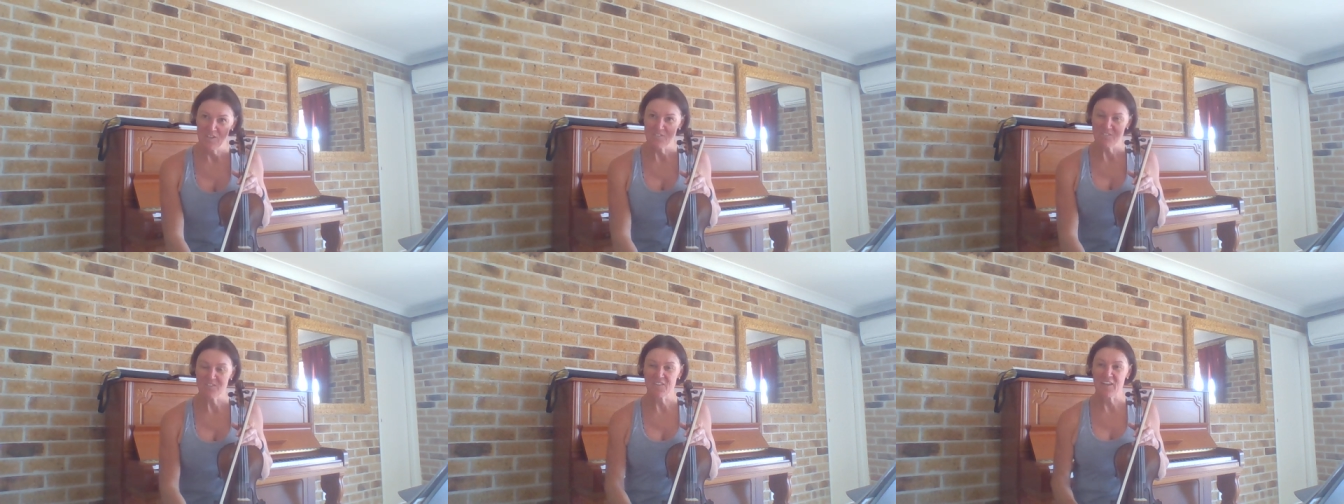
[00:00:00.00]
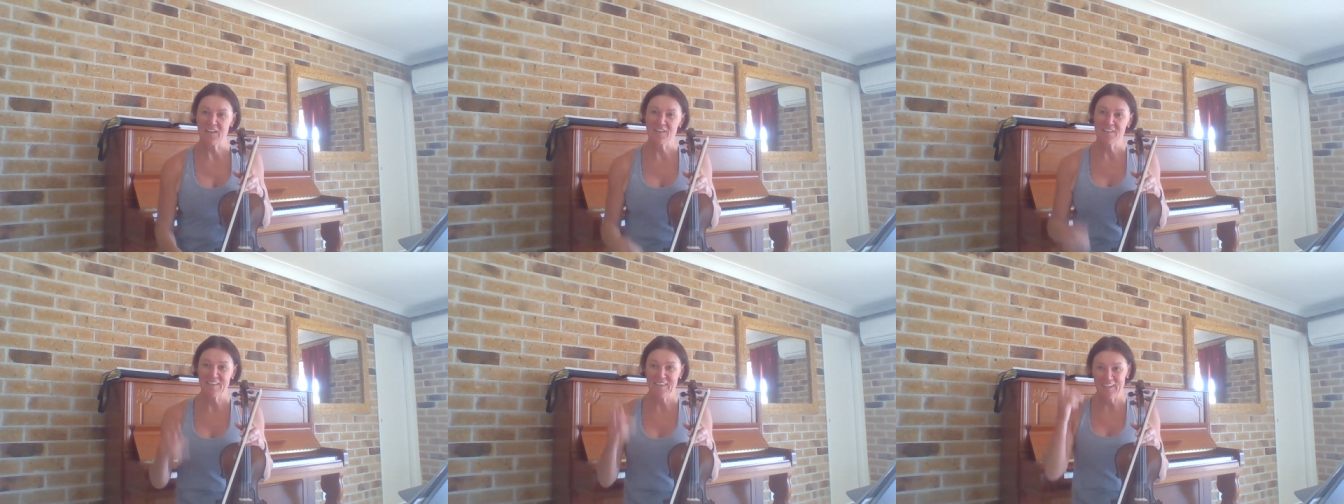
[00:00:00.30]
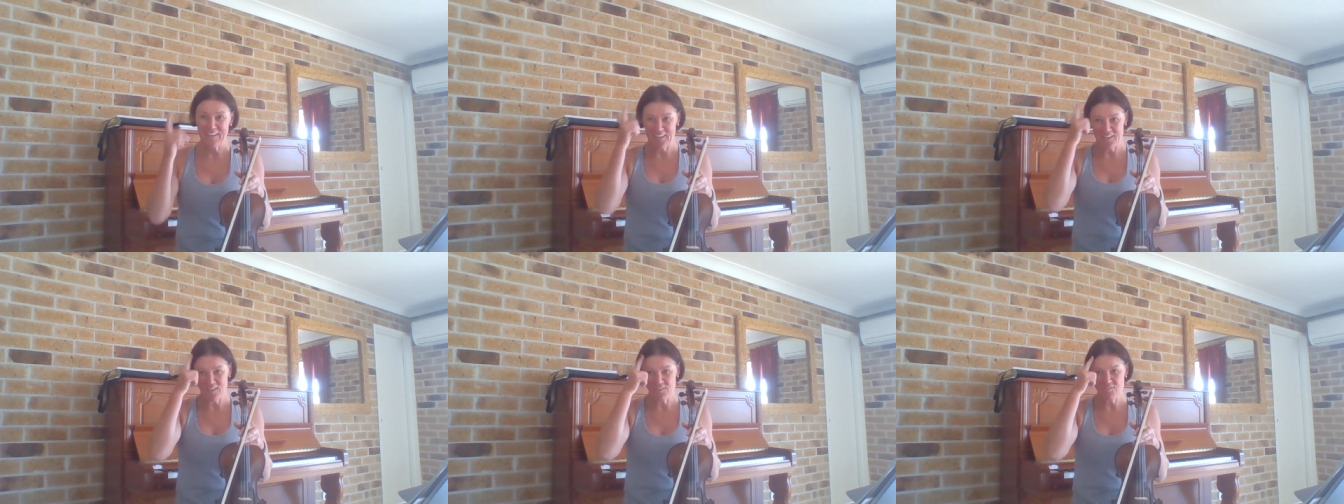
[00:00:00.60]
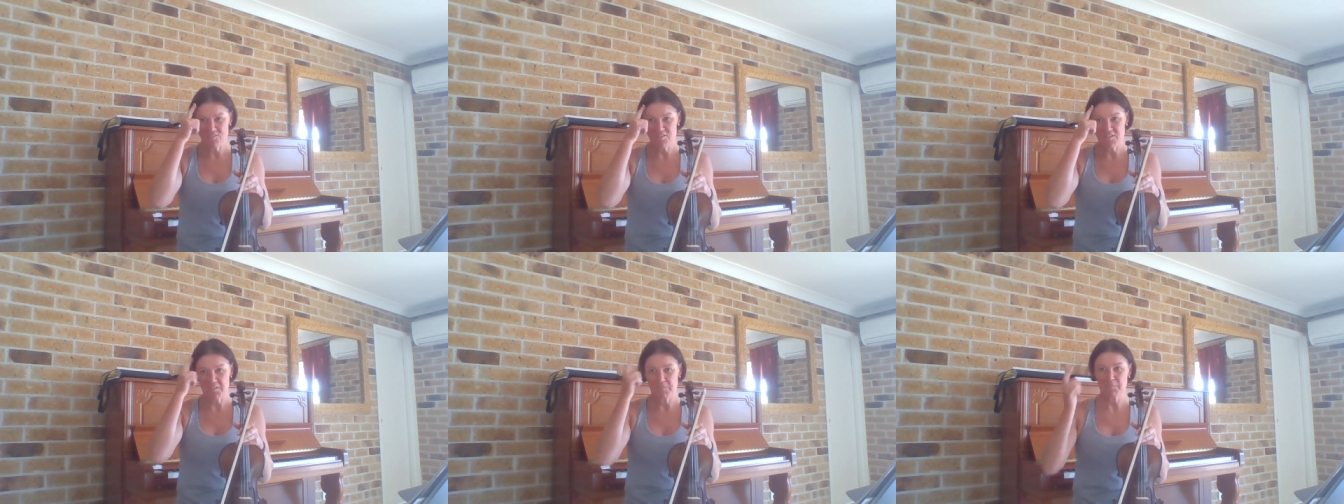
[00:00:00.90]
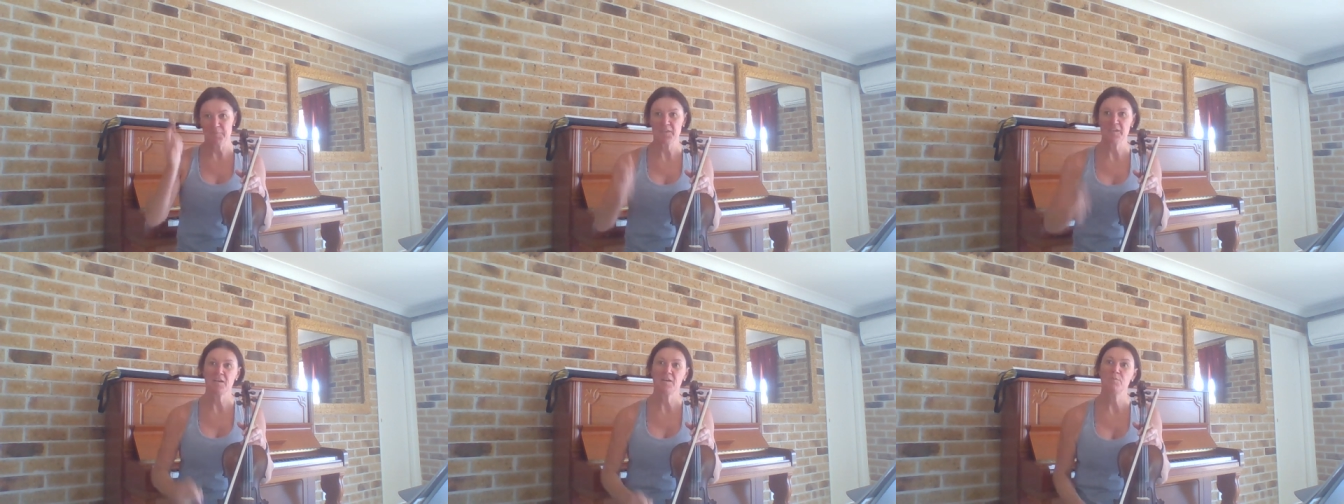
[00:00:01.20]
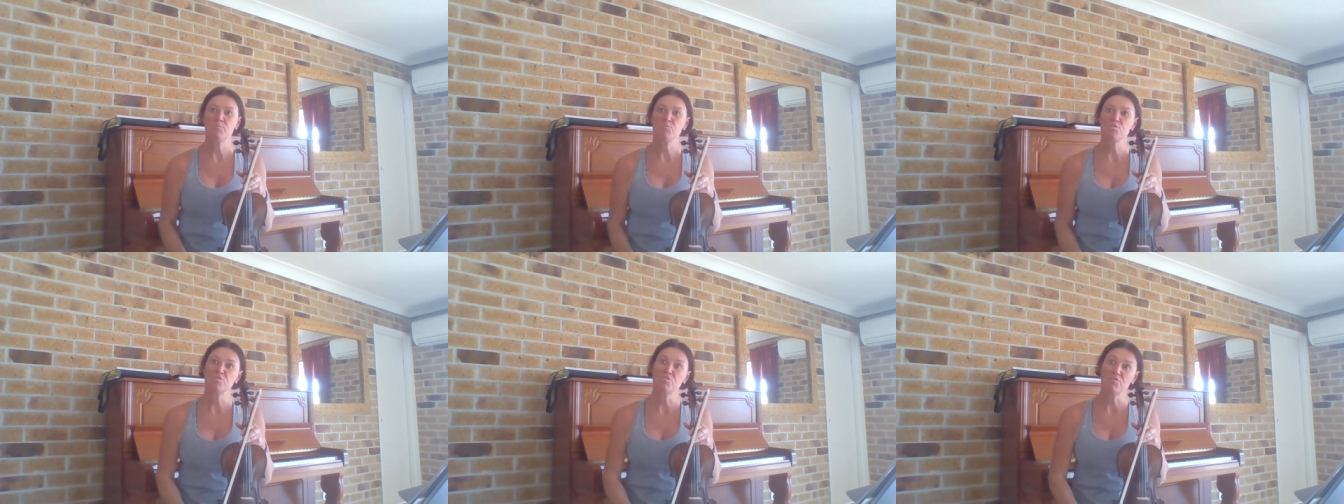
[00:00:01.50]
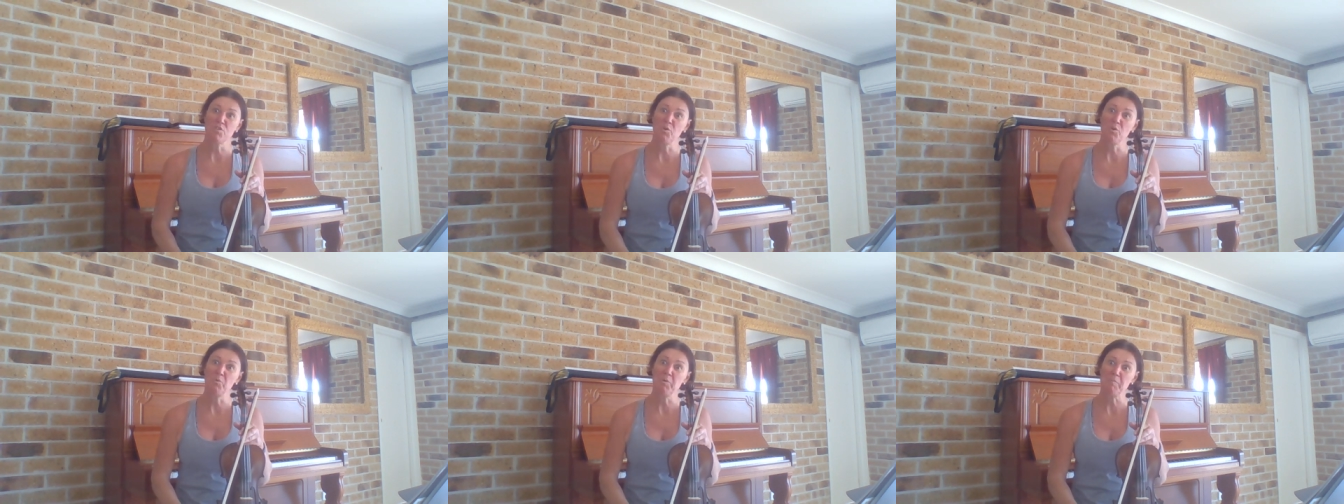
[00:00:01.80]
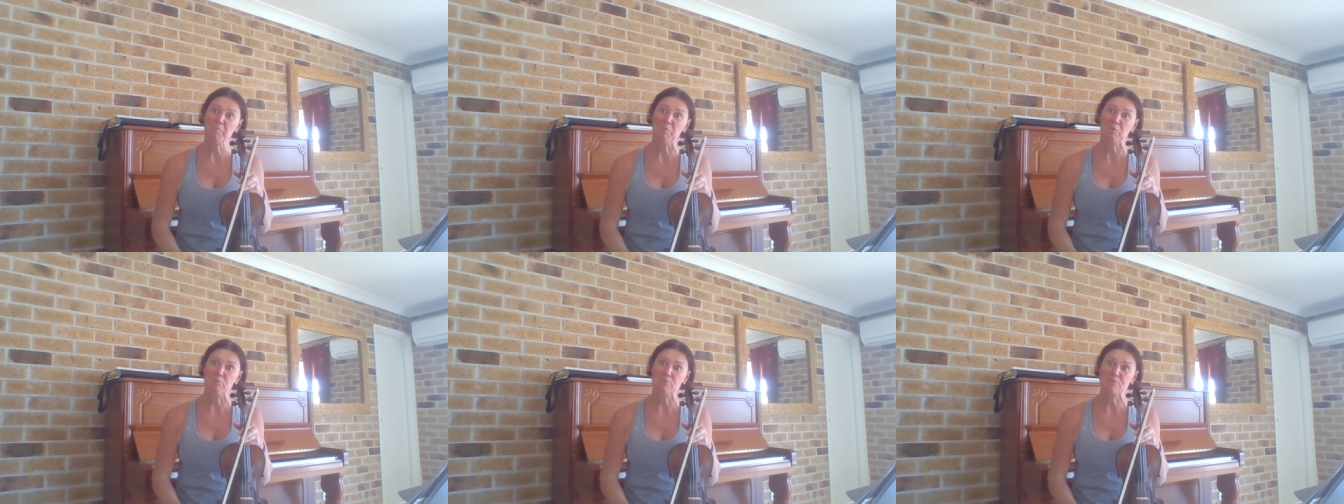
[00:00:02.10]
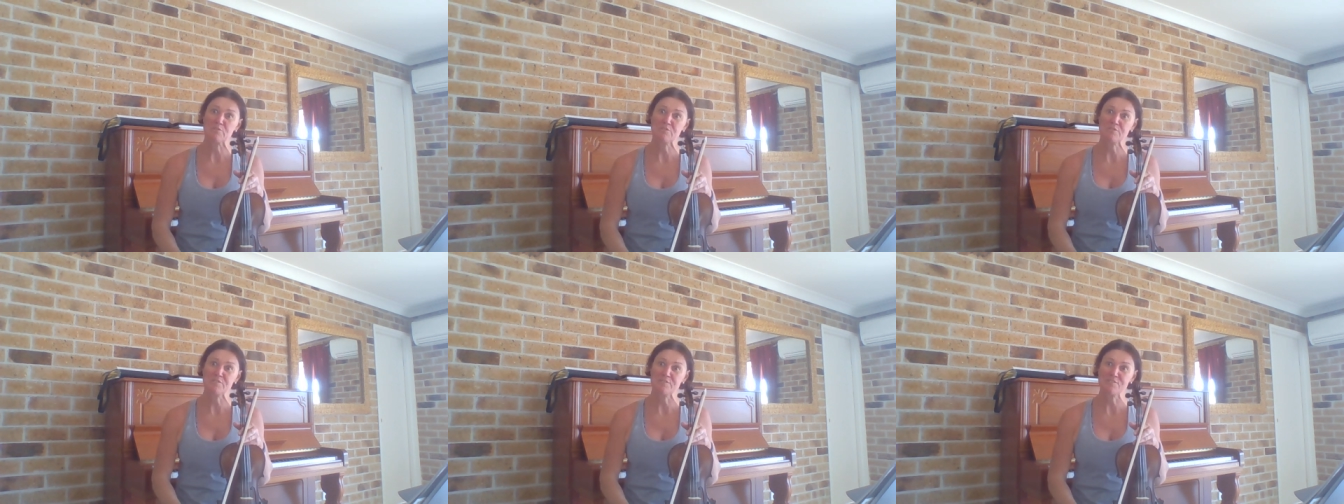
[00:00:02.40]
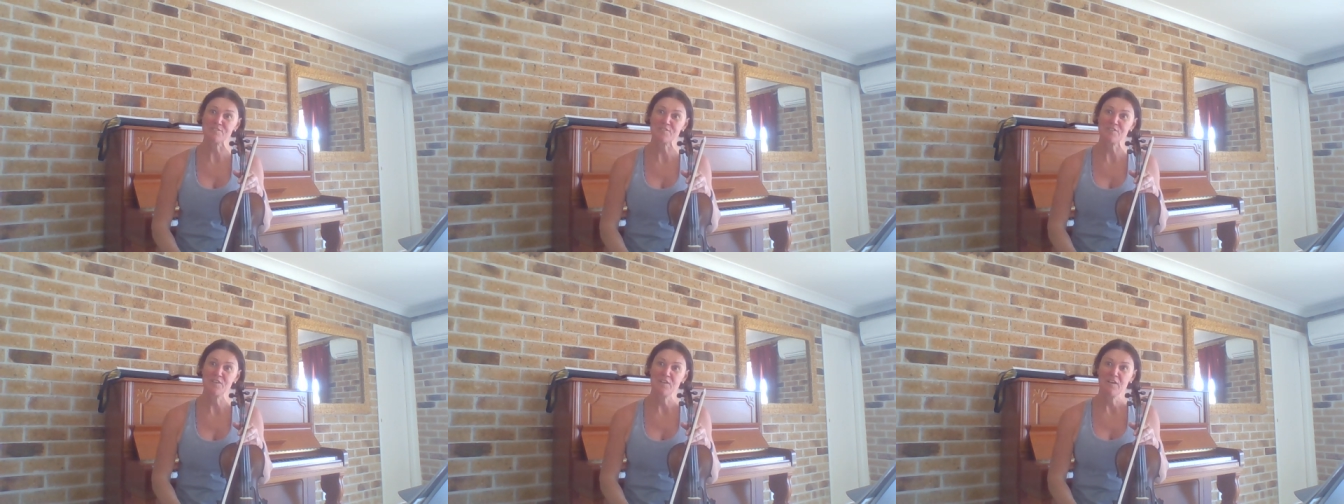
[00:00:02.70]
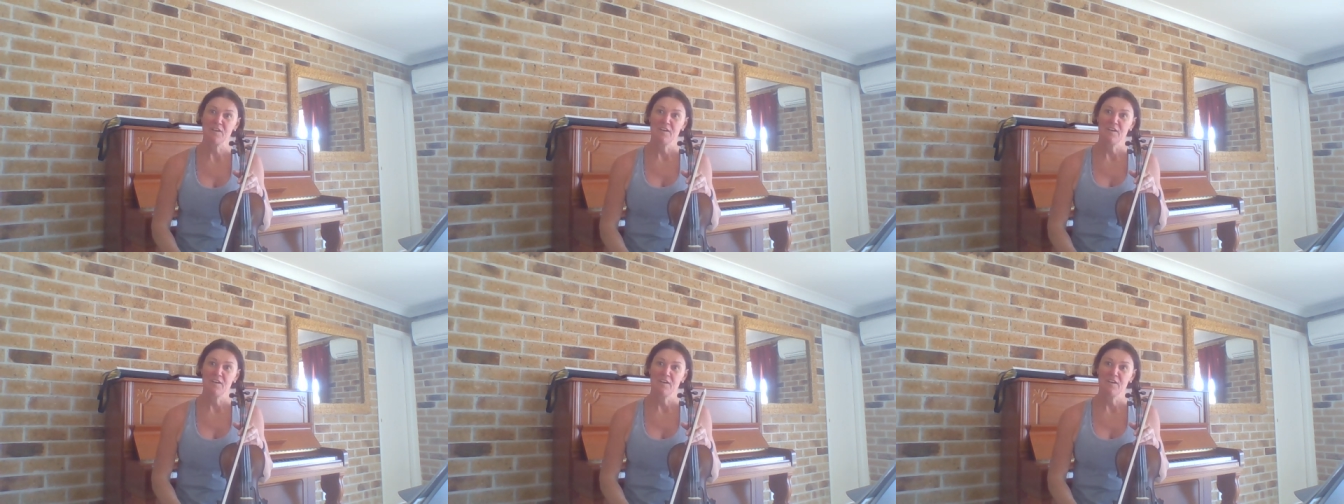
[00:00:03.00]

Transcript: So that counting becomes so important.